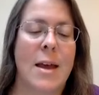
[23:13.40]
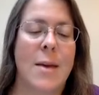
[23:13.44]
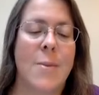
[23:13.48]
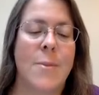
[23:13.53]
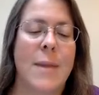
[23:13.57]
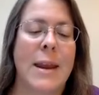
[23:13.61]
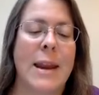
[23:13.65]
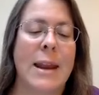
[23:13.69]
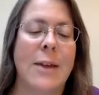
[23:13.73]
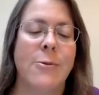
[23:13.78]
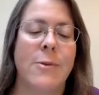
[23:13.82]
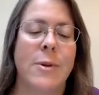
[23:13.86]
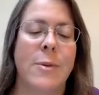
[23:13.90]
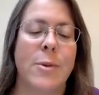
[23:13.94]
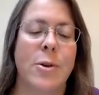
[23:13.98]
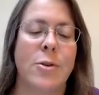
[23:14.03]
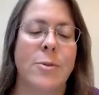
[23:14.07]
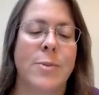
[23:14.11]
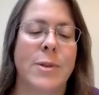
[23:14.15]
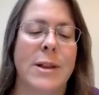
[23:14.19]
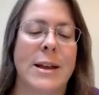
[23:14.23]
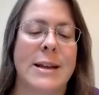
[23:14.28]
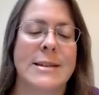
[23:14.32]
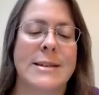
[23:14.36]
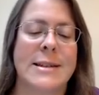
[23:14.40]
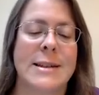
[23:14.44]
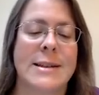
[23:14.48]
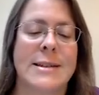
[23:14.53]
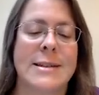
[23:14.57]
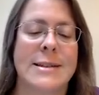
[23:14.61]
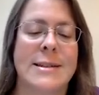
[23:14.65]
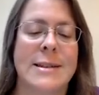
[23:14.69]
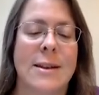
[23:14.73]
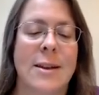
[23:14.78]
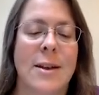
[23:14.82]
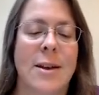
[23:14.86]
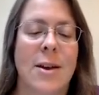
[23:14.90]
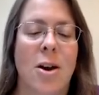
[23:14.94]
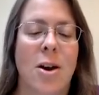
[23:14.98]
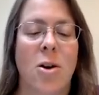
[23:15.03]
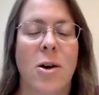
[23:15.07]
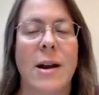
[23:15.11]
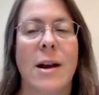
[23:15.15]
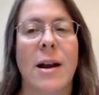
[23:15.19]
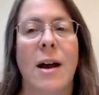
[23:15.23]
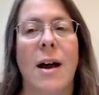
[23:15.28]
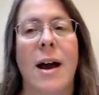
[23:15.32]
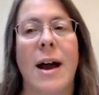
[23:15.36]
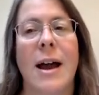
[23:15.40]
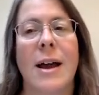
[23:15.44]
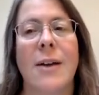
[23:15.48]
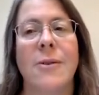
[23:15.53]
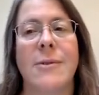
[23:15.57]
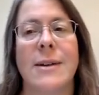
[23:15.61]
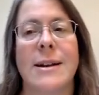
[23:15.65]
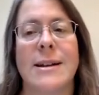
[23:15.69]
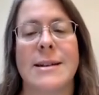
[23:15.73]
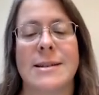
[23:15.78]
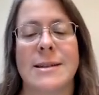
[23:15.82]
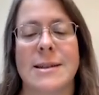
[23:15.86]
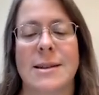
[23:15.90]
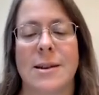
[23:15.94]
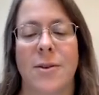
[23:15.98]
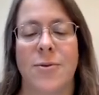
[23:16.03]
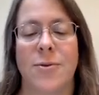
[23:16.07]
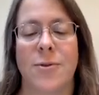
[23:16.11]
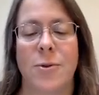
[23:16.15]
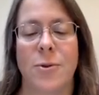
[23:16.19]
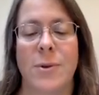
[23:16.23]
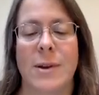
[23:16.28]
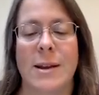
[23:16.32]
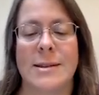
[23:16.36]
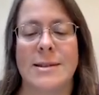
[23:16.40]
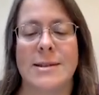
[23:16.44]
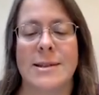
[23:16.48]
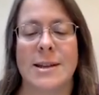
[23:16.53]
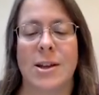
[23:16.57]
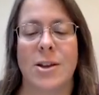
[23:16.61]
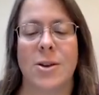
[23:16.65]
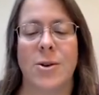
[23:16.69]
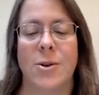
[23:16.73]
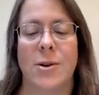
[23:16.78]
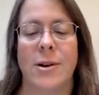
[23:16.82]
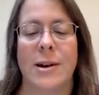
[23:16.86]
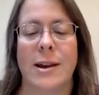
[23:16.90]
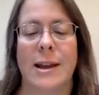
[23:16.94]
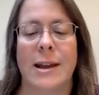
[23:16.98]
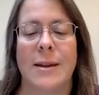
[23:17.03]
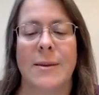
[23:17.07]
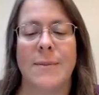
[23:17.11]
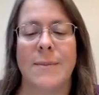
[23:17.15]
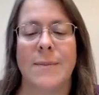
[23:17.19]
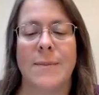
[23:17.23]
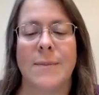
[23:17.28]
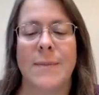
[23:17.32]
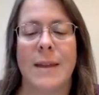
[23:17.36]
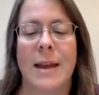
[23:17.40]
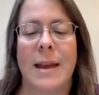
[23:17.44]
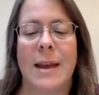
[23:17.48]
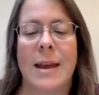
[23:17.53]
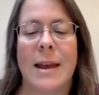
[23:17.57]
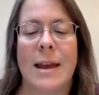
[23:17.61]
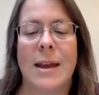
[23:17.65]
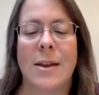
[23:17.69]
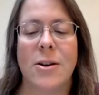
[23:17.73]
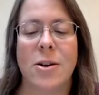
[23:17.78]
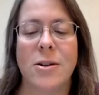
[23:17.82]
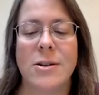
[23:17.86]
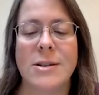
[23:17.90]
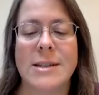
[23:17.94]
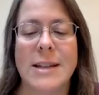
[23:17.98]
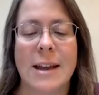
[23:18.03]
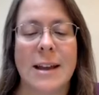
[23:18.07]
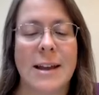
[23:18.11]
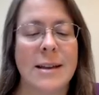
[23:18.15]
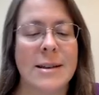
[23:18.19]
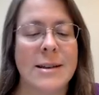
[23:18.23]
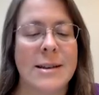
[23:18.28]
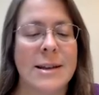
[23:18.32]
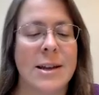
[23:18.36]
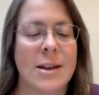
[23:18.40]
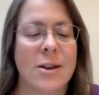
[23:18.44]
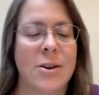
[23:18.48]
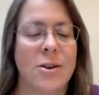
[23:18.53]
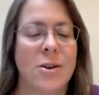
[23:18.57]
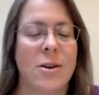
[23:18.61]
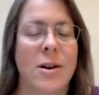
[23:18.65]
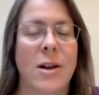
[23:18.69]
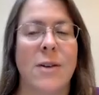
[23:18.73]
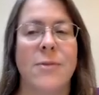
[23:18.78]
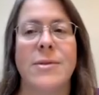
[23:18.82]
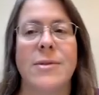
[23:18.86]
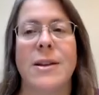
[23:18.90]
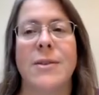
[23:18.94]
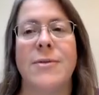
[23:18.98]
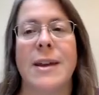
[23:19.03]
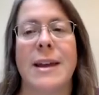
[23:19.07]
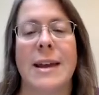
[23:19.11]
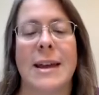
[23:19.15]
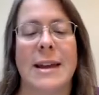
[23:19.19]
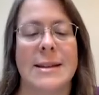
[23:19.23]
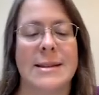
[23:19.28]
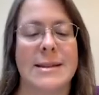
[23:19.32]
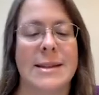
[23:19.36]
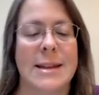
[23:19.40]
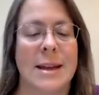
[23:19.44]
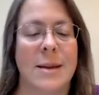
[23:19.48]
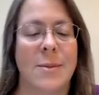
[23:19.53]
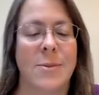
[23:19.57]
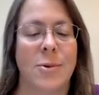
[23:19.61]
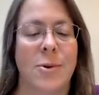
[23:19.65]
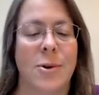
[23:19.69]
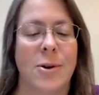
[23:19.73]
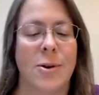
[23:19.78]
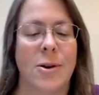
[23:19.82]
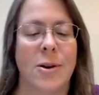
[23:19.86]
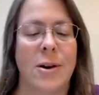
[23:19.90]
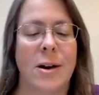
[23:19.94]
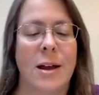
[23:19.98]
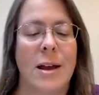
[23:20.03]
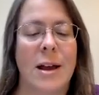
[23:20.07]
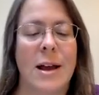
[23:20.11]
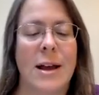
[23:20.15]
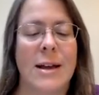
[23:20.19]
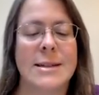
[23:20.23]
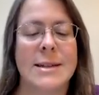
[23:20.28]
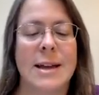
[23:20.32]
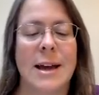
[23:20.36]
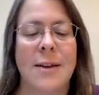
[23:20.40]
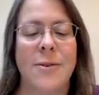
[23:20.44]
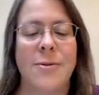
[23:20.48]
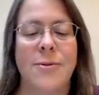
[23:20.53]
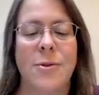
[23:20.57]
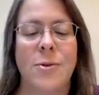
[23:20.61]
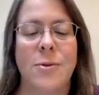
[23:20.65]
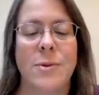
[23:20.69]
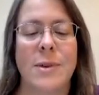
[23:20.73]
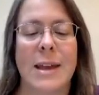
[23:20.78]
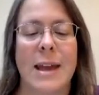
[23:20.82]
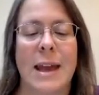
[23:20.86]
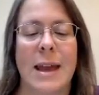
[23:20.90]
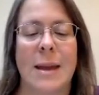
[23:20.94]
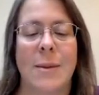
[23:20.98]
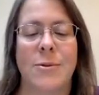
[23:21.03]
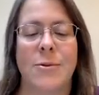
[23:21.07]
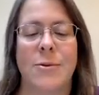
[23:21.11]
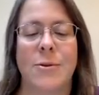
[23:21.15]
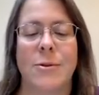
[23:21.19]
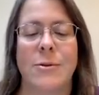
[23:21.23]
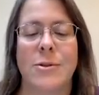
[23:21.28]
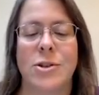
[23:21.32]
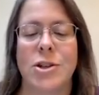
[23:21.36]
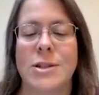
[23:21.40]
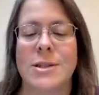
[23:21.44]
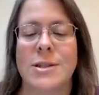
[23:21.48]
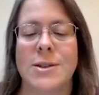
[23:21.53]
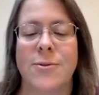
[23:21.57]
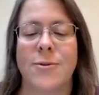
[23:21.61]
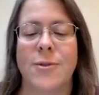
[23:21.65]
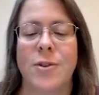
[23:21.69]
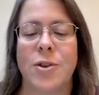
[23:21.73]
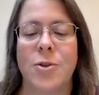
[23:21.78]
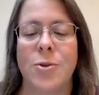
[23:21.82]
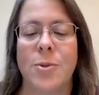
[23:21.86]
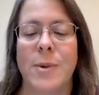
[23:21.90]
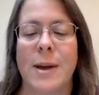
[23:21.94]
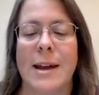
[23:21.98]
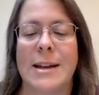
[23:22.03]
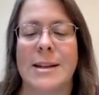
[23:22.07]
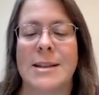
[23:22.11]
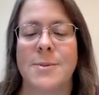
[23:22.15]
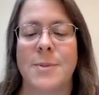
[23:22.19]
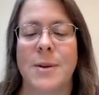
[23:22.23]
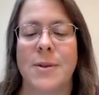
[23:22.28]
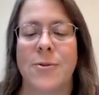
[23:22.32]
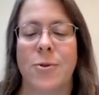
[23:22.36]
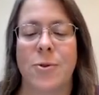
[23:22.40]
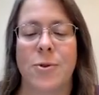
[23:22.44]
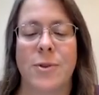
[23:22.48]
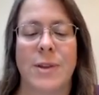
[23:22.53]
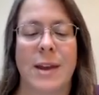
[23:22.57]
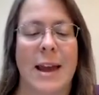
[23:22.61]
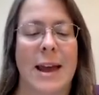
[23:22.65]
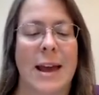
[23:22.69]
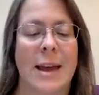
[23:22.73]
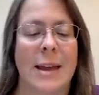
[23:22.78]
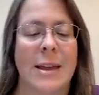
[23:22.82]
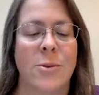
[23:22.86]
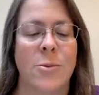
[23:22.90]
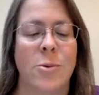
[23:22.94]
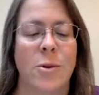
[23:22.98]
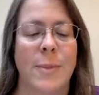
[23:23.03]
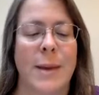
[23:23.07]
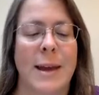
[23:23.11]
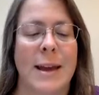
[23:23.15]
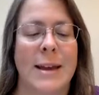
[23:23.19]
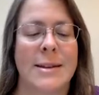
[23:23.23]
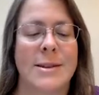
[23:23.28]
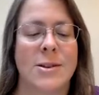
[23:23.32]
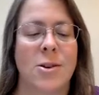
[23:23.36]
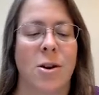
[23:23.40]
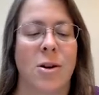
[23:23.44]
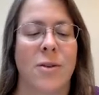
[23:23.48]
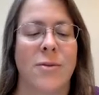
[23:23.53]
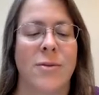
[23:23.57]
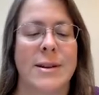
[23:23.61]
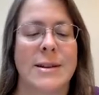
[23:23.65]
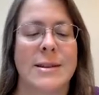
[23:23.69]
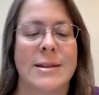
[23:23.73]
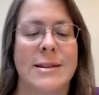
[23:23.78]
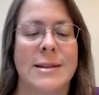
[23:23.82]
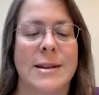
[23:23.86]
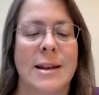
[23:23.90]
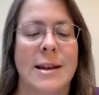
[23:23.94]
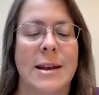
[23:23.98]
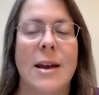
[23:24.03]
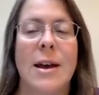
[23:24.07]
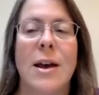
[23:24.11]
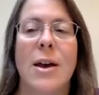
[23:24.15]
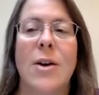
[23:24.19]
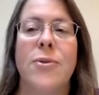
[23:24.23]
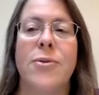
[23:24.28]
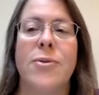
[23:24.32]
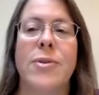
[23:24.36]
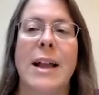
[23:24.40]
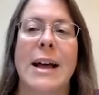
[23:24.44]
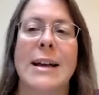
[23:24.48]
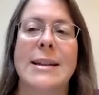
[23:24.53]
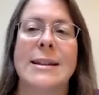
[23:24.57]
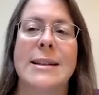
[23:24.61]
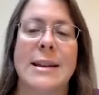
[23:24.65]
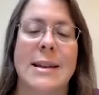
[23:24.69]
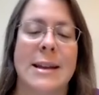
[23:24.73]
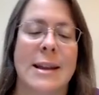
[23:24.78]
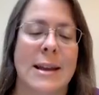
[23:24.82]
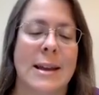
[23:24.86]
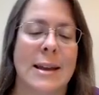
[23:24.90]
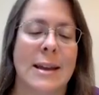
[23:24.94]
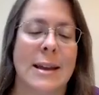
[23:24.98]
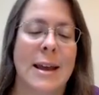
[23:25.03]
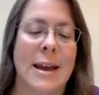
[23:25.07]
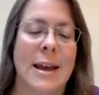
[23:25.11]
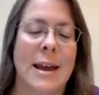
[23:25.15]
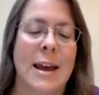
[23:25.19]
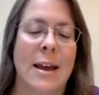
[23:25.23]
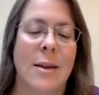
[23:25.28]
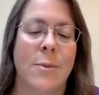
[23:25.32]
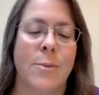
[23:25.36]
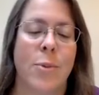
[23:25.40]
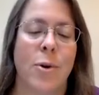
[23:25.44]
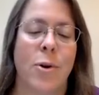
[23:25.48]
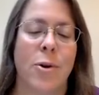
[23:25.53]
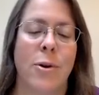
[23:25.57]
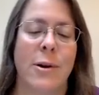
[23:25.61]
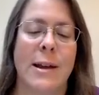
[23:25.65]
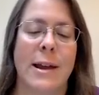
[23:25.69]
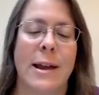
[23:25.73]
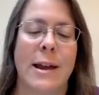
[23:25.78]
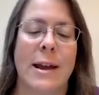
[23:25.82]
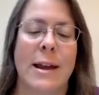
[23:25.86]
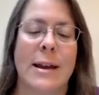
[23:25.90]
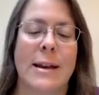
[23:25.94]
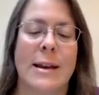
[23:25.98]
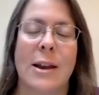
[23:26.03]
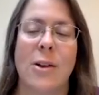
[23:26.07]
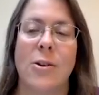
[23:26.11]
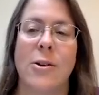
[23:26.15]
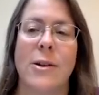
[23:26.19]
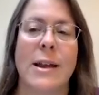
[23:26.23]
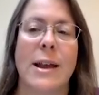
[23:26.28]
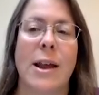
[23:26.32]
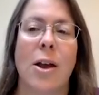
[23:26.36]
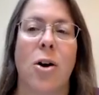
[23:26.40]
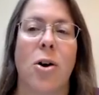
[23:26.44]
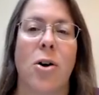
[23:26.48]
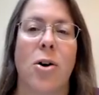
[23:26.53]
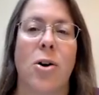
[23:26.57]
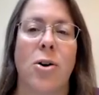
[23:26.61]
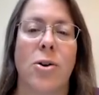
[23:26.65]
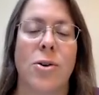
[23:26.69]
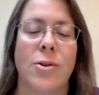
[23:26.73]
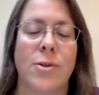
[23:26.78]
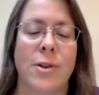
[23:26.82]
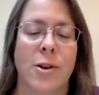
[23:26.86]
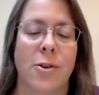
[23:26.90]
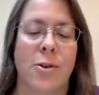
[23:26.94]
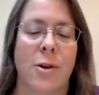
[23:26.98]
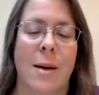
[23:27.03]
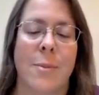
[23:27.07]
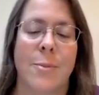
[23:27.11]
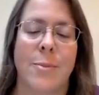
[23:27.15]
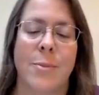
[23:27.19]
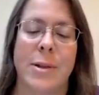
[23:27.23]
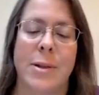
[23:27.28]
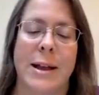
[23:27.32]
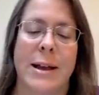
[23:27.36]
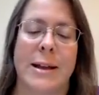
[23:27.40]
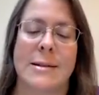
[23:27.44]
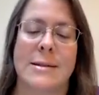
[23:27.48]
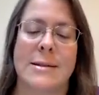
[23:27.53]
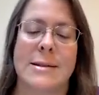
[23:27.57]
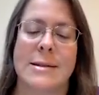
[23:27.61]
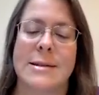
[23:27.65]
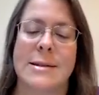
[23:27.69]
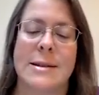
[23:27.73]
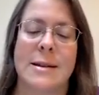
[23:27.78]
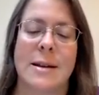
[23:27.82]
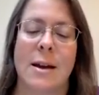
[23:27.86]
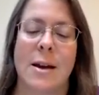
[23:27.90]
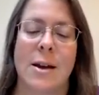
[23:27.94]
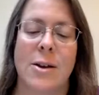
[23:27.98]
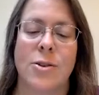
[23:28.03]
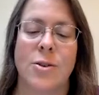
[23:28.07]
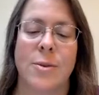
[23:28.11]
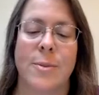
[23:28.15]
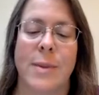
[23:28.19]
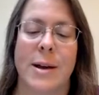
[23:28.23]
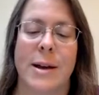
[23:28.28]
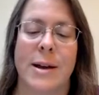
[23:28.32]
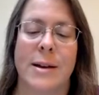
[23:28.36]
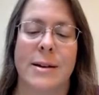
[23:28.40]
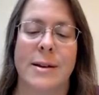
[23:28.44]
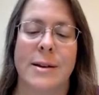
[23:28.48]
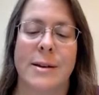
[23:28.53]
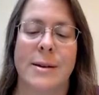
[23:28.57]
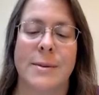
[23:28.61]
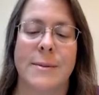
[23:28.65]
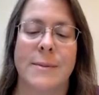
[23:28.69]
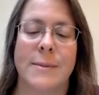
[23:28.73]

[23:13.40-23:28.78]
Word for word: Many remote places are at high risk of food insecurity. In our second year of living in Timor, a typhoon came through just a few weeks before the annual maize harvest, flattening and burying nearly all the crop plants under mud.